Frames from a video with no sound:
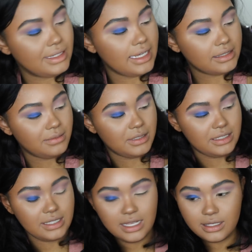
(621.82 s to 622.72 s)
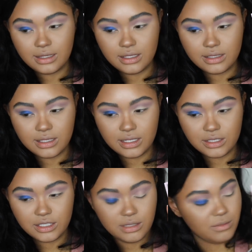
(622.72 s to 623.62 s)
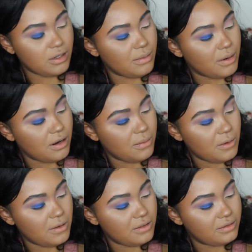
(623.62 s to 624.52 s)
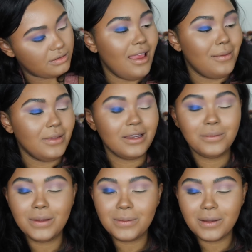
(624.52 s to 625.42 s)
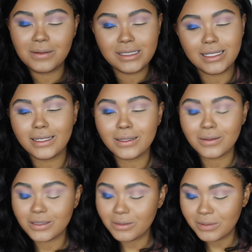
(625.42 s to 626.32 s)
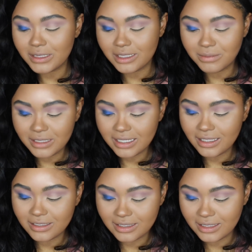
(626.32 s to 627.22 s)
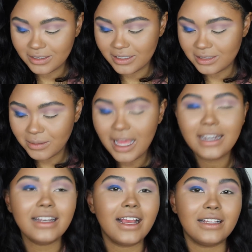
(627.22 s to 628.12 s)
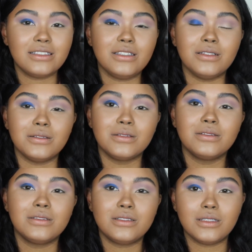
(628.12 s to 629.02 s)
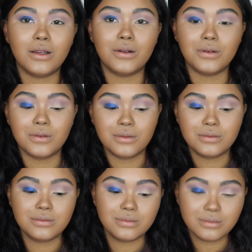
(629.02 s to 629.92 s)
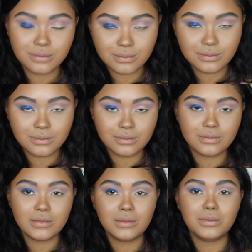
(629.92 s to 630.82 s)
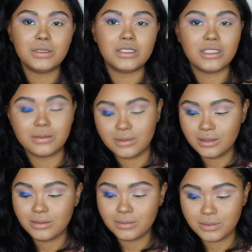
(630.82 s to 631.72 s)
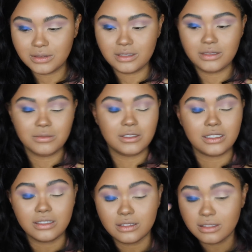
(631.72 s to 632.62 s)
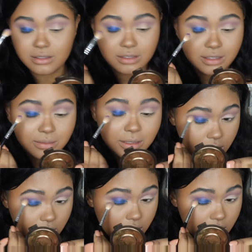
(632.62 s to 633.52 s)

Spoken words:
Next, I'm gonna take this like shimmery purple. And you know, people always say, you know, don't put shimmery colors in the crease. Well, I didn't ask you, so. You put shimmery colors in the crease, man.